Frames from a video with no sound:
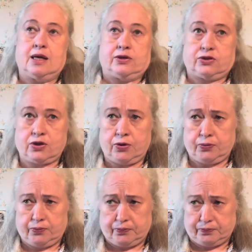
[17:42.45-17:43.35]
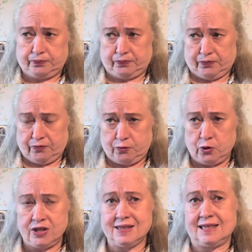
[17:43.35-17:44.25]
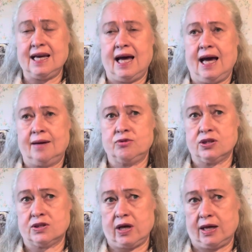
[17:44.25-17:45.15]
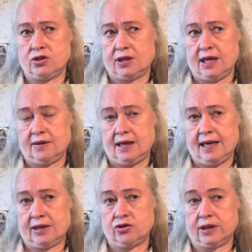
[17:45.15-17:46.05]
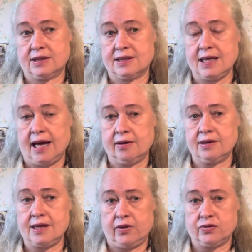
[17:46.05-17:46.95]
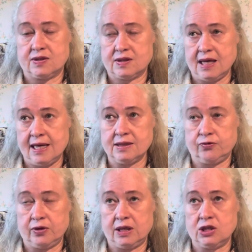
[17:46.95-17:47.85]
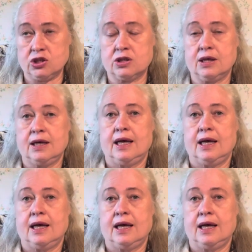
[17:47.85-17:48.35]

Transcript: So for this year, I'm just going to get the electrics done downstairs finished.